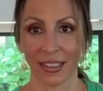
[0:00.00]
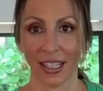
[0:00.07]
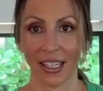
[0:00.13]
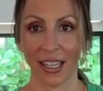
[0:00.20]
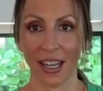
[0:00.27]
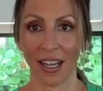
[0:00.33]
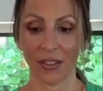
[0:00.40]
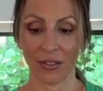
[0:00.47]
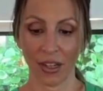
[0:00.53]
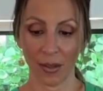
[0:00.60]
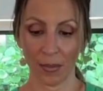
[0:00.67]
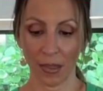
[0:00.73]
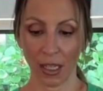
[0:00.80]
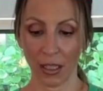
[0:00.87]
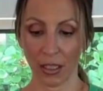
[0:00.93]
I have
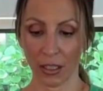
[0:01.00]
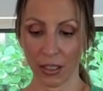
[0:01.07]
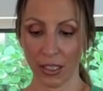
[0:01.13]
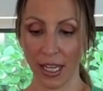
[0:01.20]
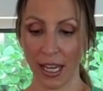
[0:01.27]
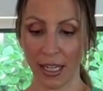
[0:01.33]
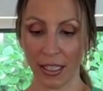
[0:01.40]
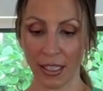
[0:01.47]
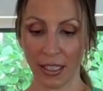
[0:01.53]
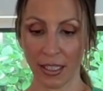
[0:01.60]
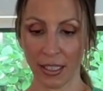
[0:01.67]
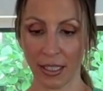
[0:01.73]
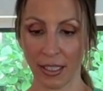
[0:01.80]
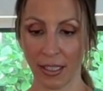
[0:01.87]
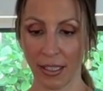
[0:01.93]
a little
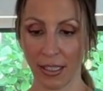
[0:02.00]
text.